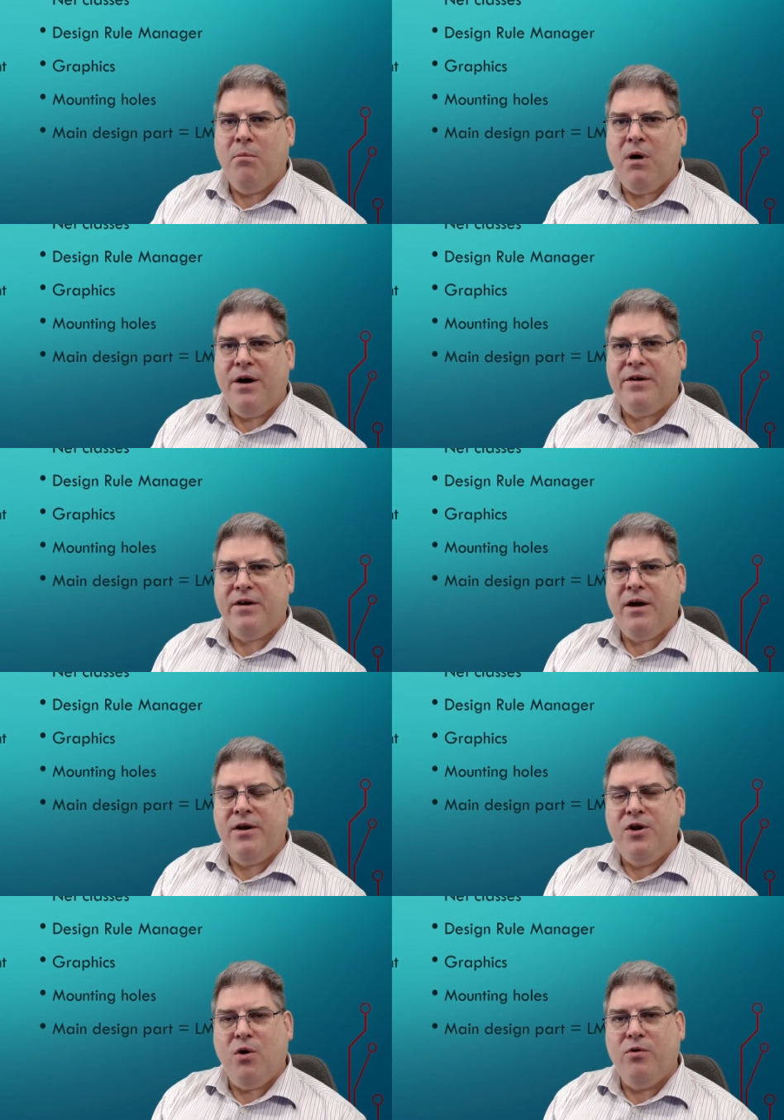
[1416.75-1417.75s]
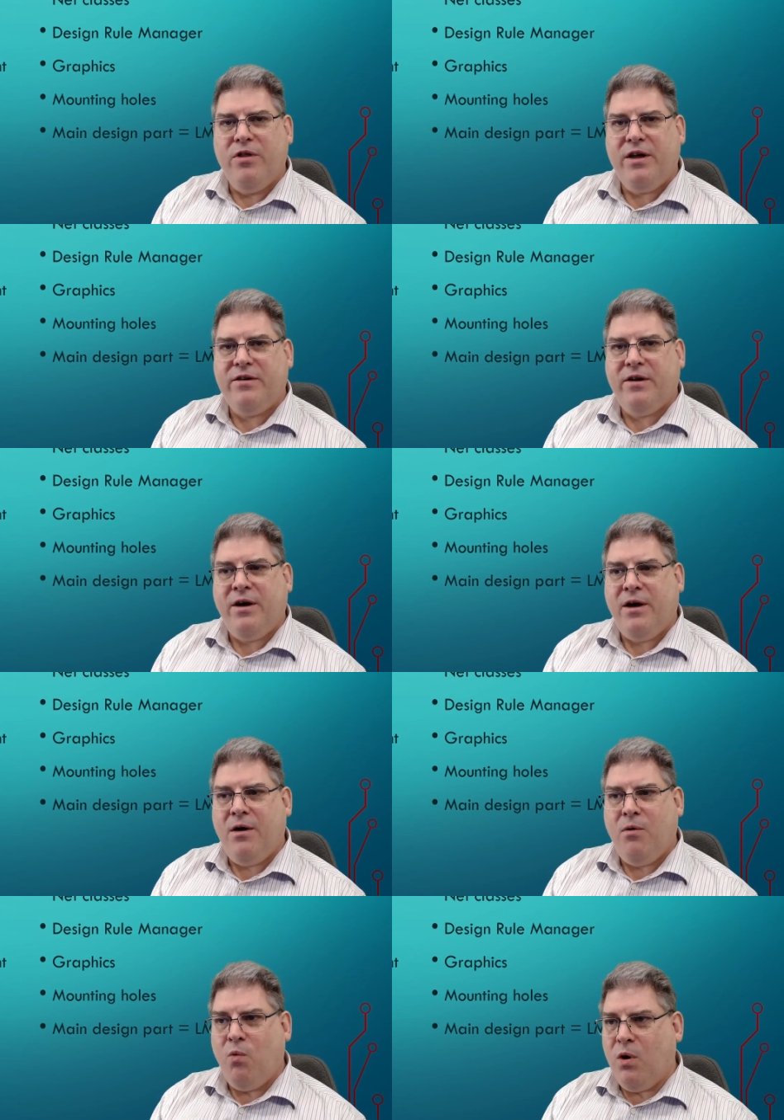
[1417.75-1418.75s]
but know that
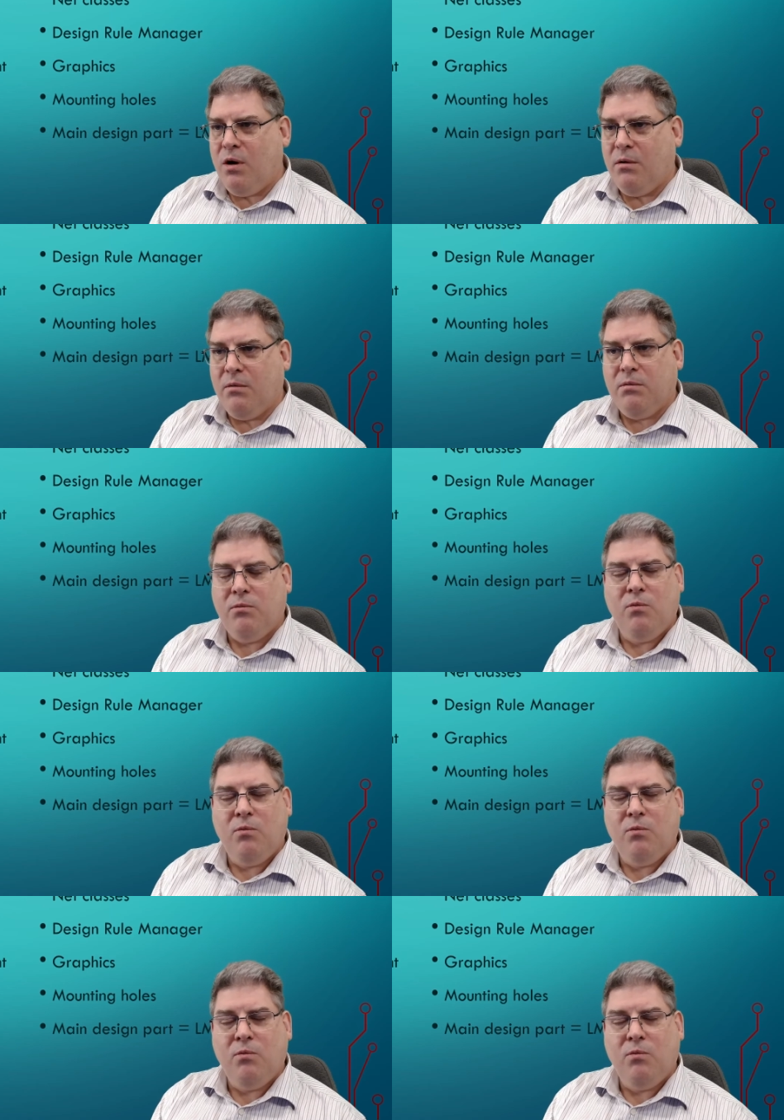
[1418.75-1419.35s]
we're